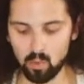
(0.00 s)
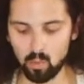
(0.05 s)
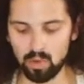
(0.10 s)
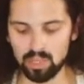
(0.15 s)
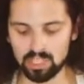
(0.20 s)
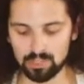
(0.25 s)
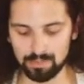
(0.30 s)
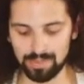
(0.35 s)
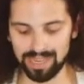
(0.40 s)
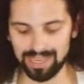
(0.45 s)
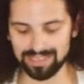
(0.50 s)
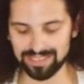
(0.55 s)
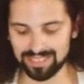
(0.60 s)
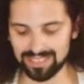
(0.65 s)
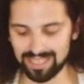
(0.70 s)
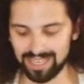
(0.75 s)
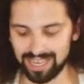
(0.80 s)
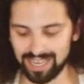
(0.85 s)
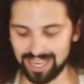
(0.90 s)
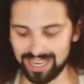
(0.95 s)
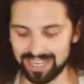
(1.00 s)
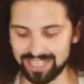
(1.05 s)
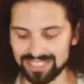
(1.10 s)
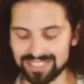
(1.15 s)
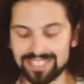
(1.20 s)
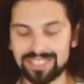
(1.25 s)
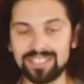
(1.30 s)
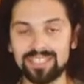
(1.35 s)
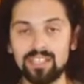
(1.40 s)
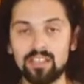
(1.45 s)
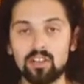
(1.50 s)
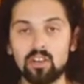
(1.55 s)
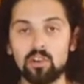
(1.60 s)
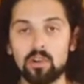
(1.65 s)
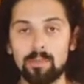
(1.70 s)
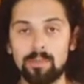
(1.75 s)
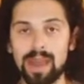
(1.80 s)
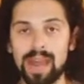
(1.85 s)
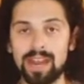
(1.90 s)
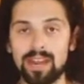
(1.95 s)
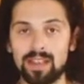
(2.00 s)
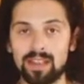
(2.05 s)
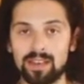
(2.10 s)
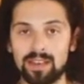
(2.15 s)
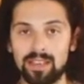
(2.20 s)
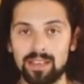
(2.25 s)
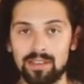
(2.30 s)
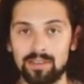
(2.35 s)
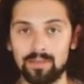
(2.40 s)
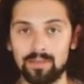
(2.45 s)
which means it is still chromatically.